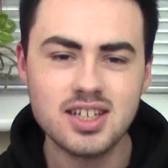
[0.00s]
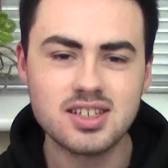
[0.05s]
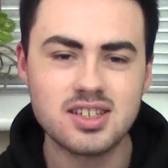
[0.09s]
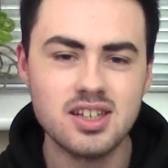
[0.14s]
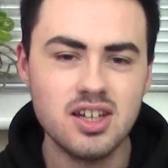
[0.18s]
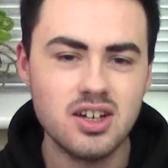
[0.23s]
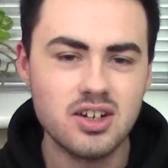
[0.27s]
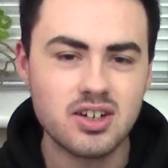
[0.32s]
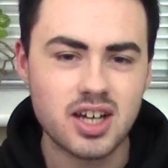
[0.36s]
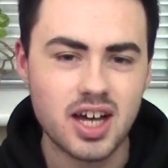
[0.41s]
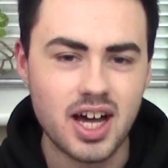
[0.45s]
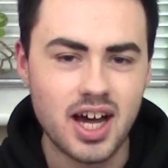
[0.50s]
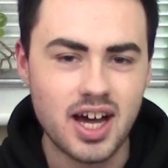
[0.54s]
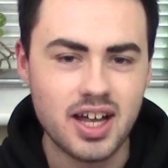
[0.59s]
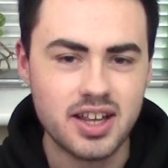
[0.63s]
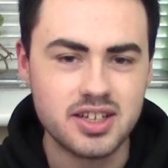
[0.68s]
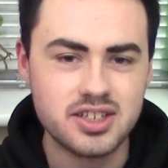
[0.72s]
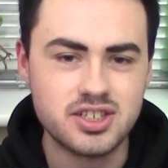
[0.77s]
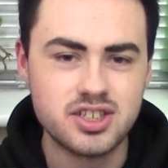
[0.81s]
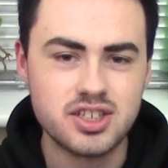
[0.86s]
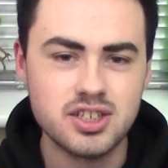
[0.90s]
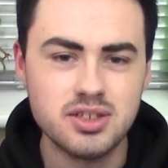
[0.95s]
Let's look
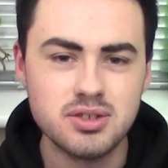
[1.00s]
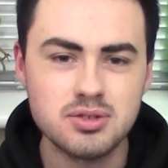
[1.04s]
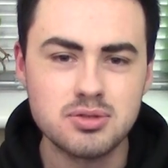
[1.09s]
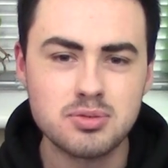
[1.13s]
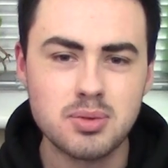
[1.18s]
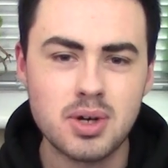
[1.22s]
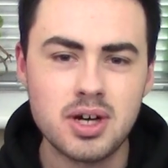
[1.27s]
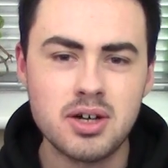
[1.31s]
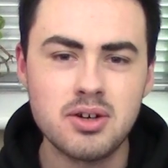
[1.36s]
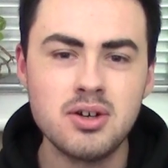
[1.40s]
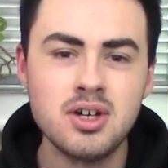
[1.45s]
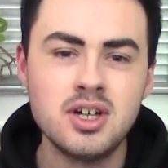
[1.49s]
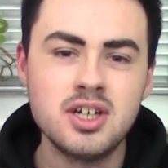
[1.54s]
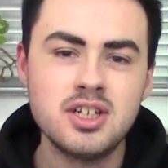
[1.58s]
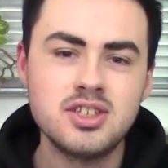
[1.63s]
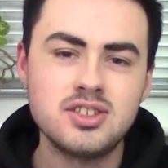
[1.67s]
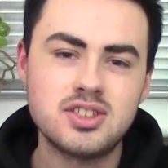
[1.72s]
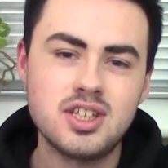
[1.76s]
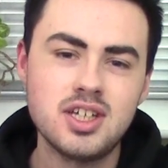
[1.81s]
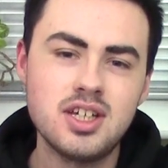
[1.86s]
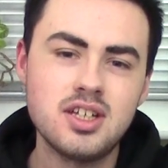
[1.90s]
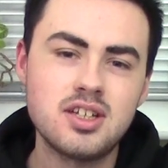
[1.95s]
at the Chillswell
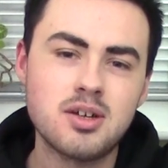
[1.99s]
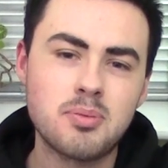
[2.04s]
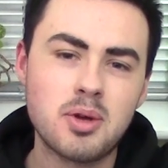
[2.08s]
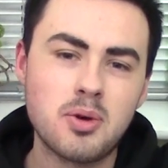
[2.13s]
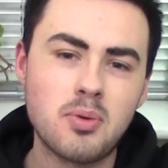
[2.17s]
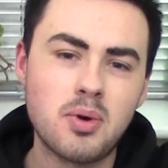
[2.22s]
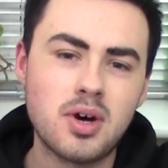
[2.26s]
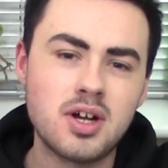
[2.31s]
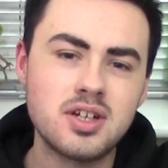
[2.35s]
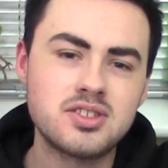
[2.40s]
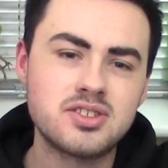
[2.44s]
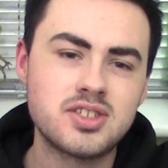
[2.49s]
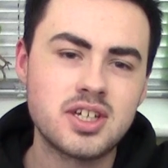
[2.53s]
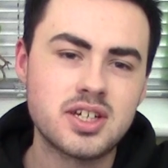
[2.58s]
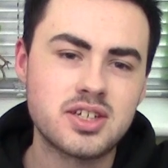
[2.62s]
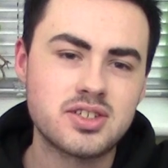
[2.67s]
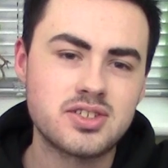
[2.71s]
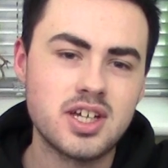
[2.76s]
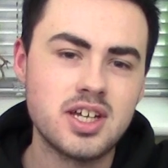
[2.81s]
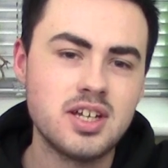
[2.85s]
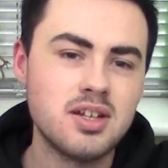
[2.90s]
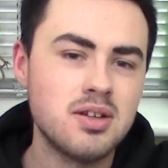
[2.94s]

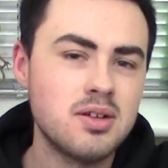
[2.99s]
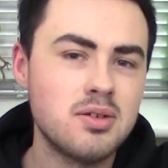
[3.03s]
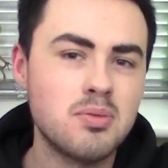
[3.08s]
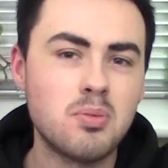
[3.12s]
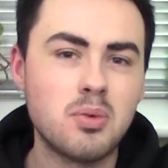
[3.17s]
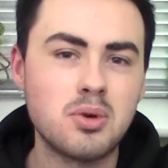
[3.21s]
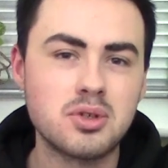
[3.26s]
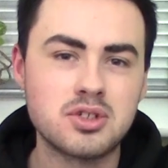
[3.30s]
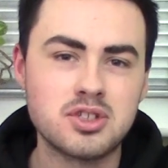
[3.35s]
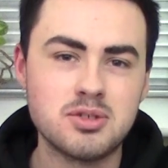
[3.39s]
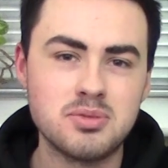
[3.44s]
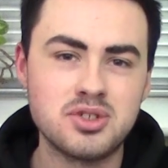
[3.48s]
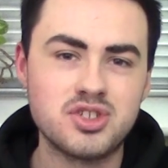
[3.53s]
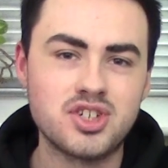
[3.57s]
CW116 water